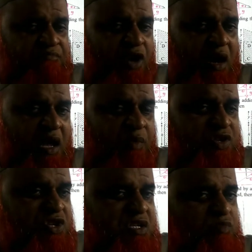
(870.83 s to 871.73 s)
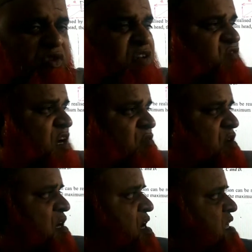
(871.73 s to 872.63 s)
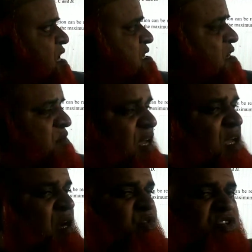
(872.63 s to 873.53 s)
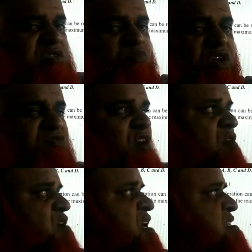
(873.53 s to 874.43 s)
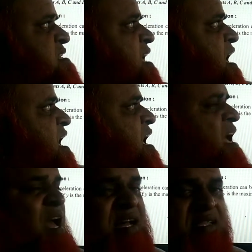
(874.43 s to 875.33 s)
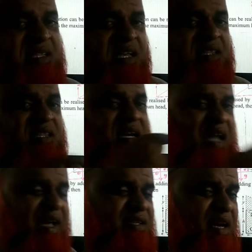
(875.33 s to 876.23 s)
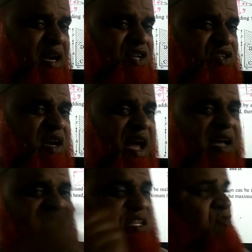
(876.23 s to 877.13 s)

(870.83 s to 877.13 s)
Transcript: body which is moving forward, that is a vehicle which is moving forward, is A, then that acceleration acts in